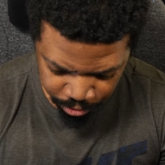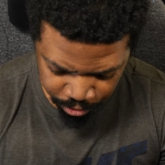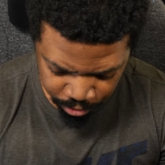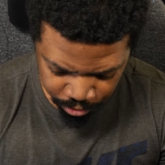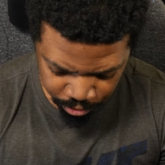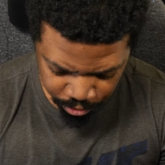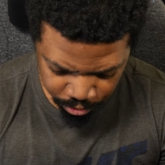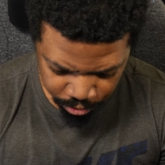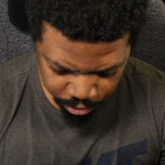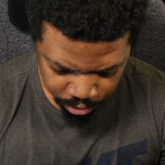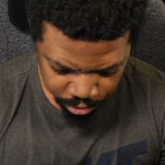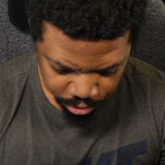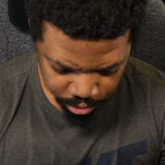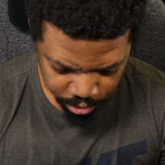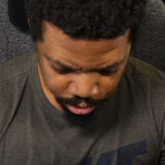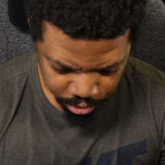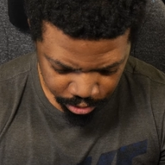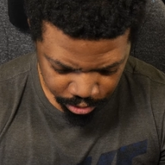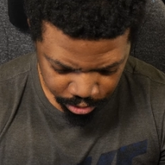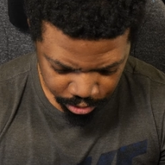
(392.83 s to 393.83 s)

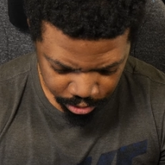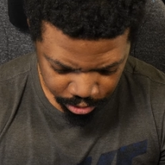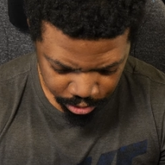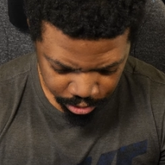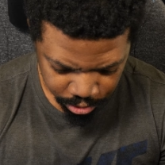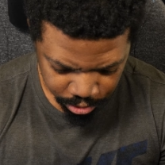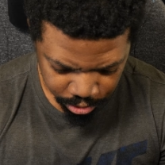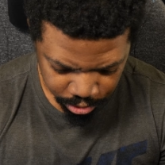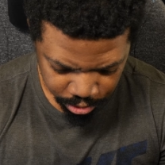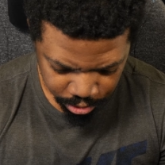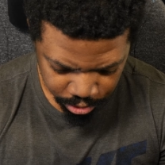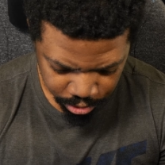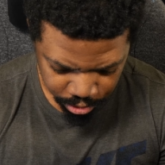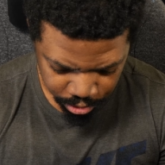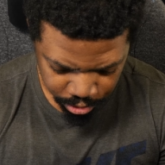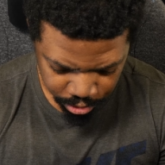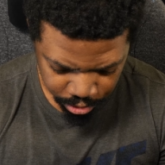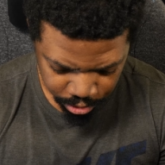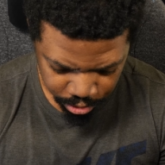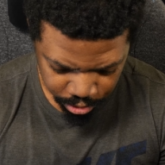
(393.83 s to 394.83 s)

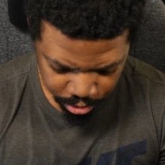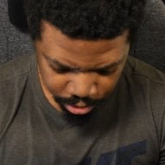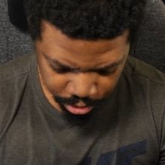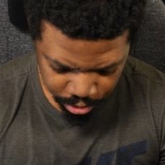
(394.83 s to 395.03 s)
Nobody speaks.